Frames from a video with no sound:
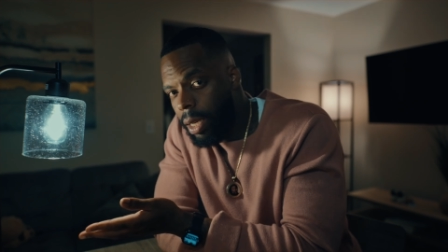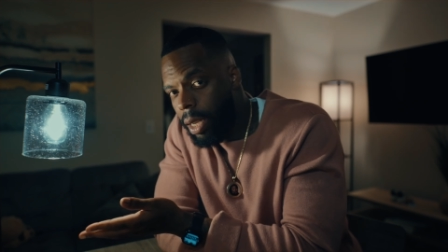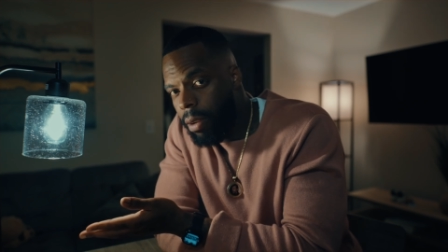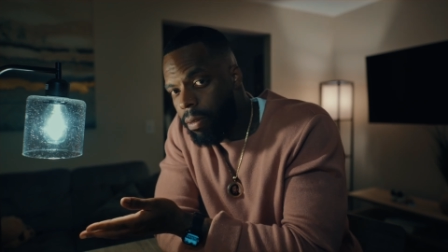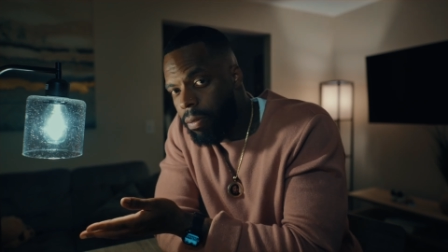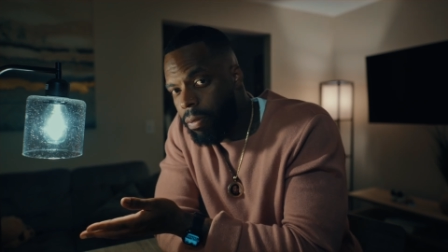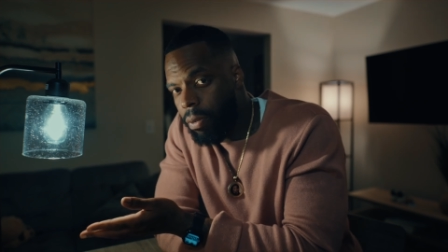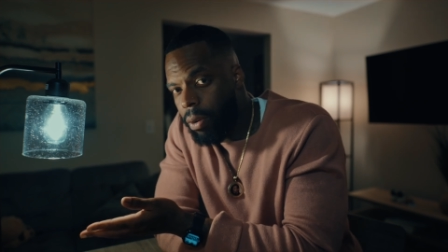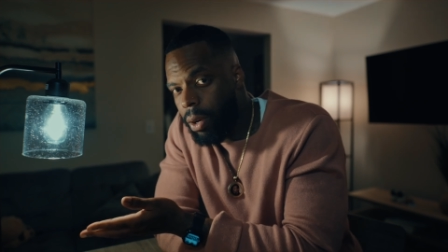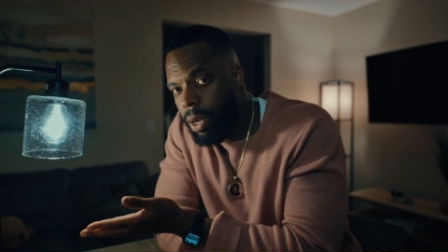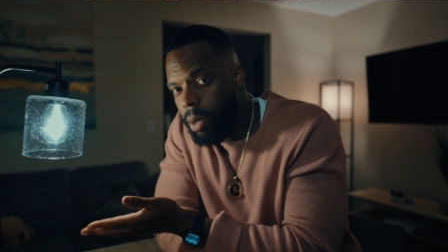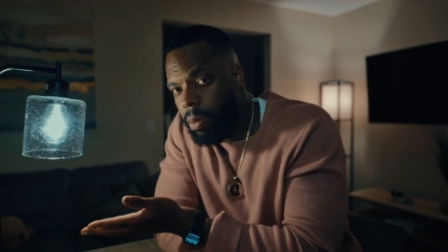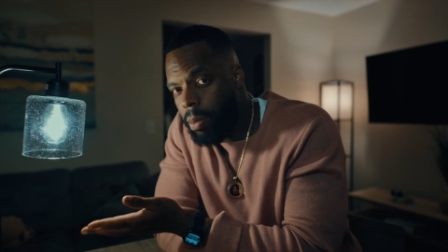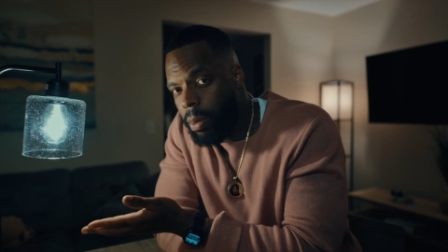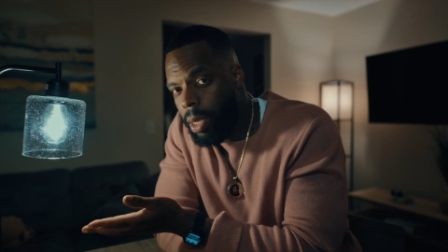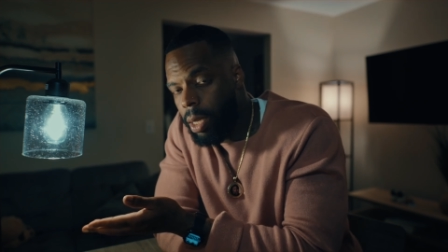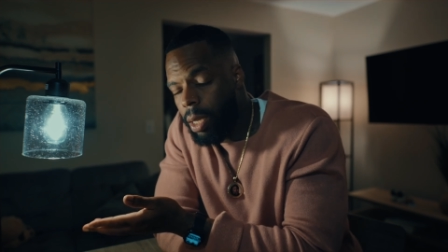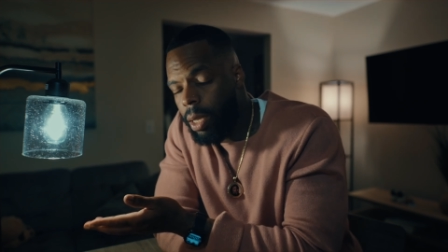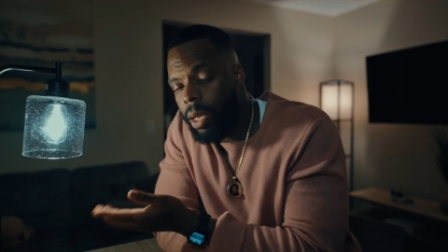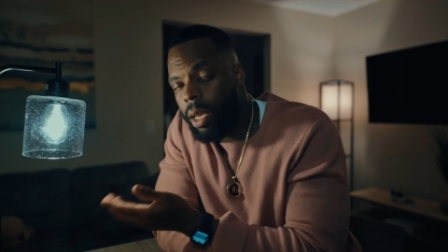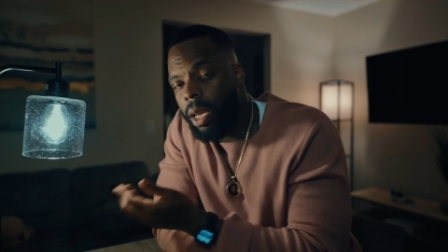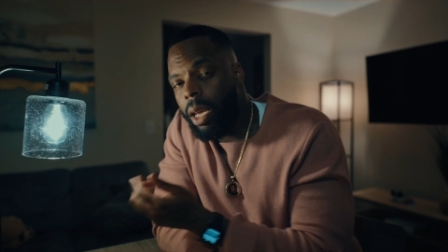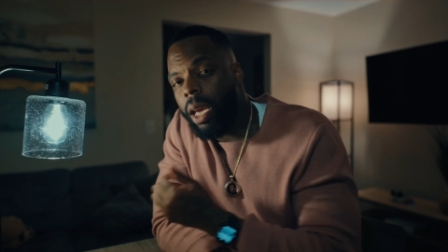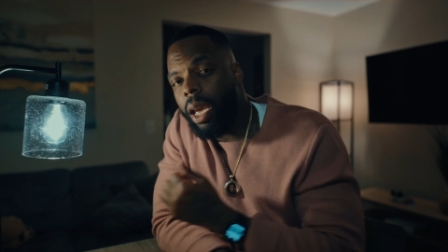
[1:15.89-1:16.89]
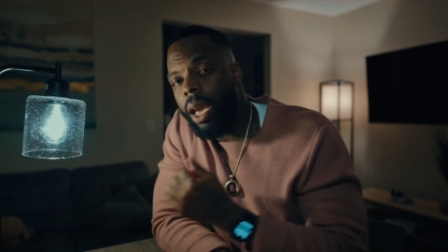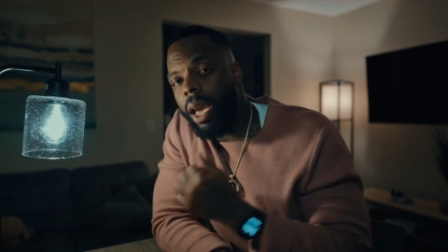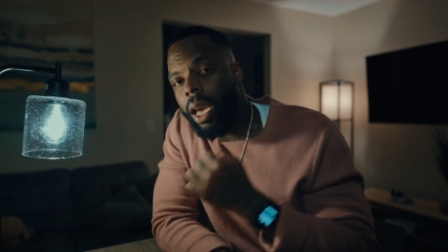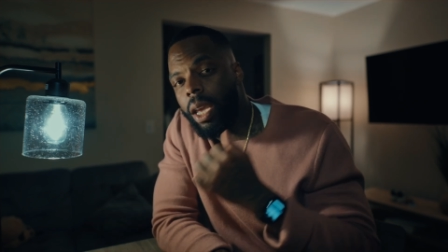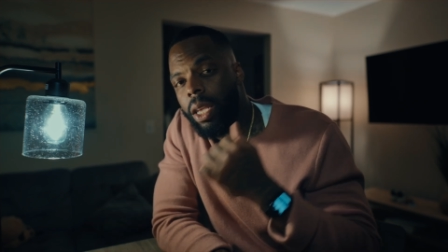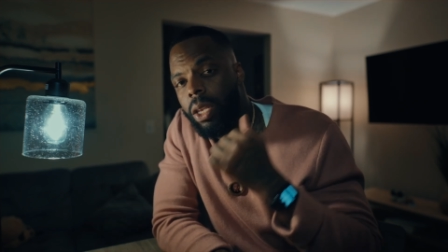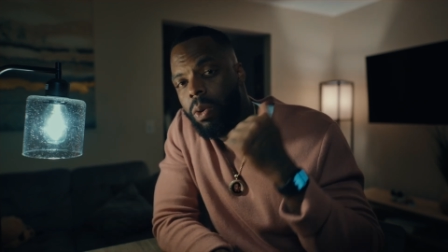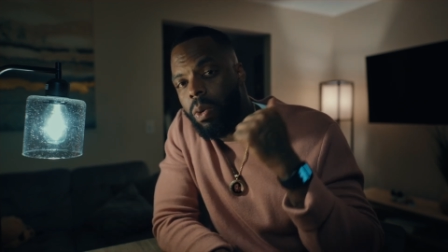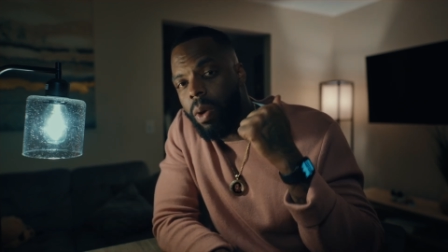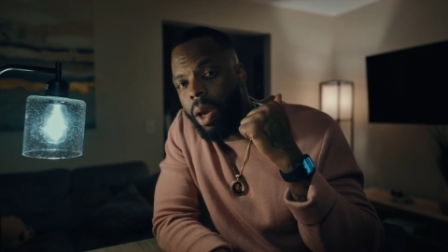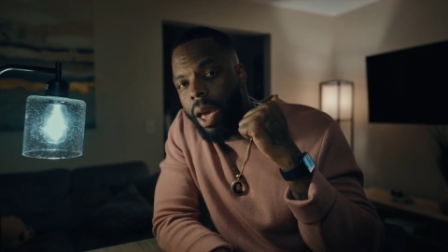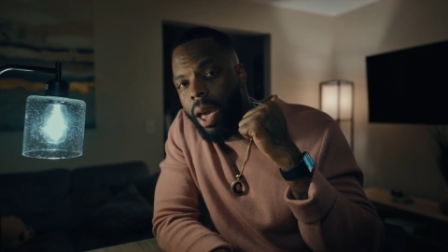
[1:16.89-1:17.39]
in front of me,
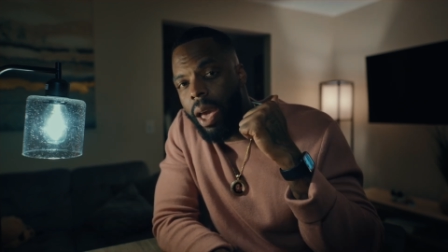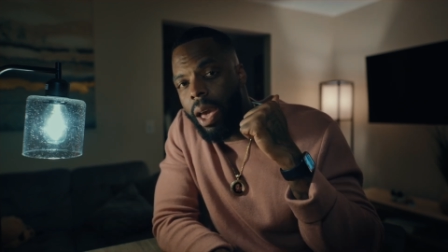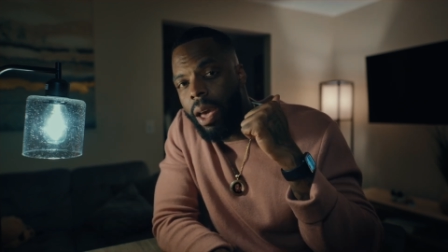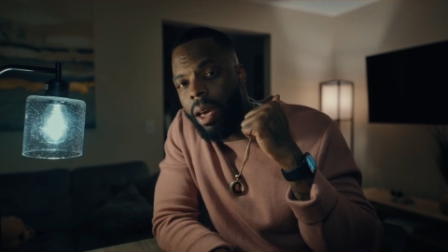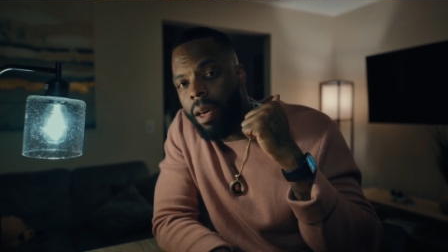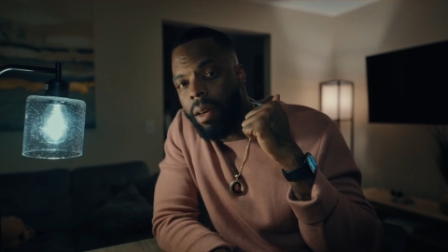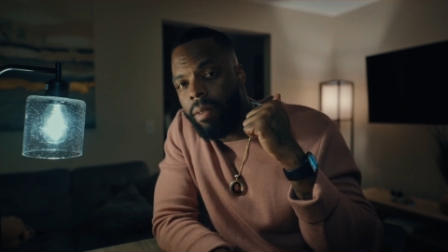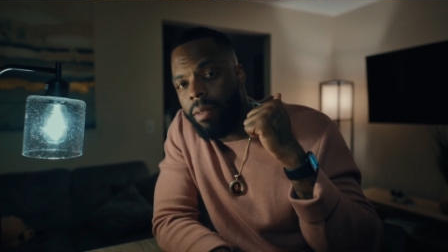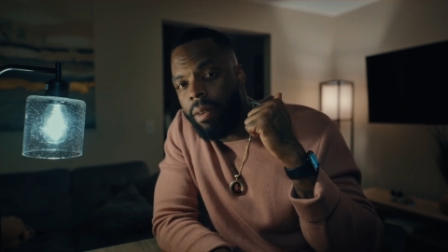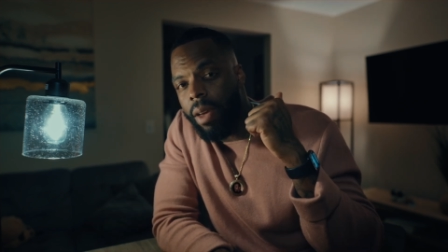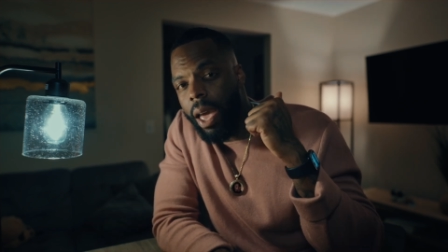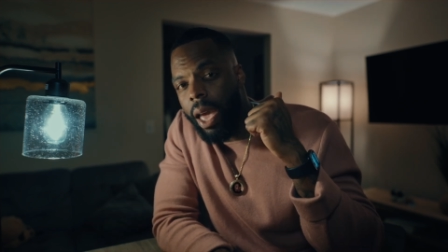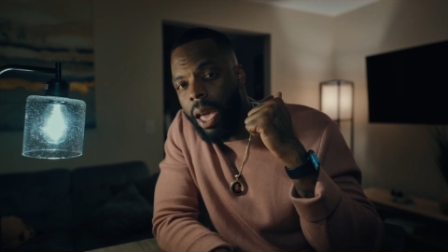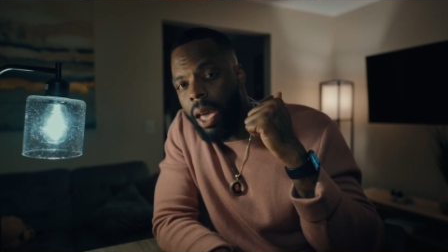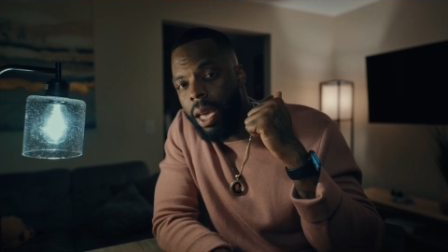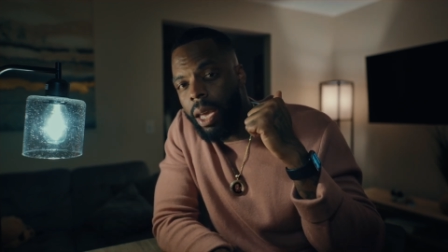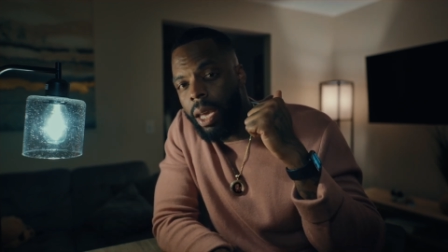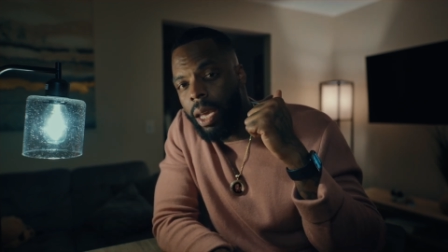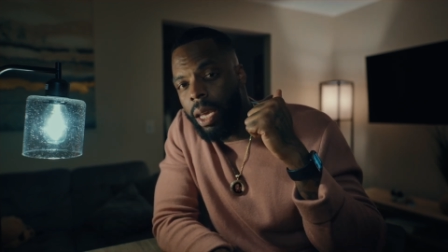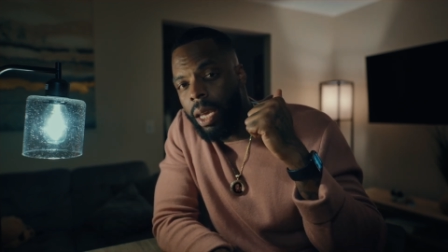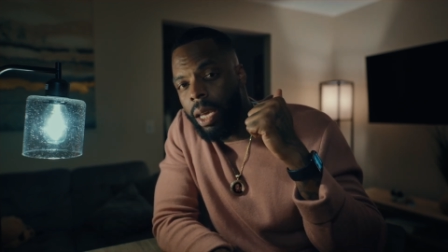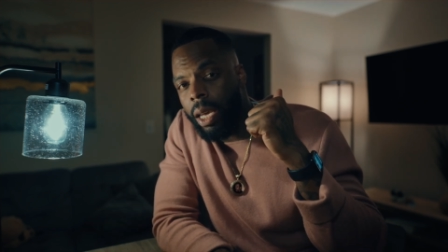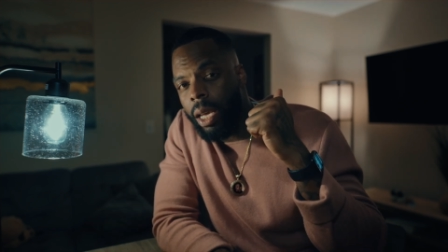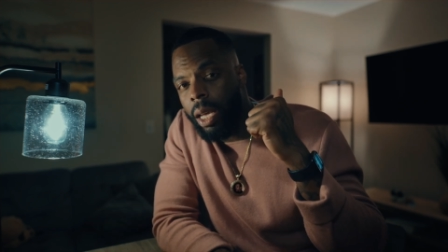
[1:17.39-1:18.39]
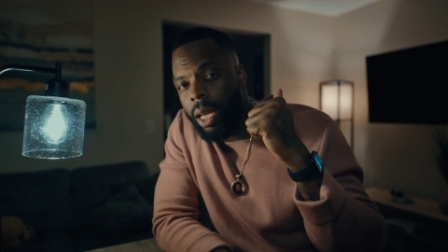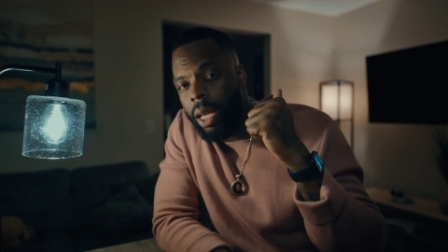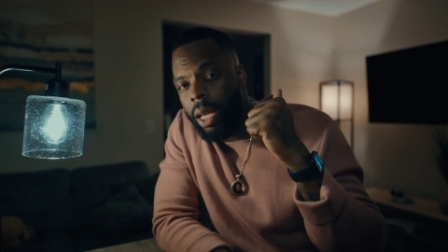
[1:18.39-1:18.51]
and you have a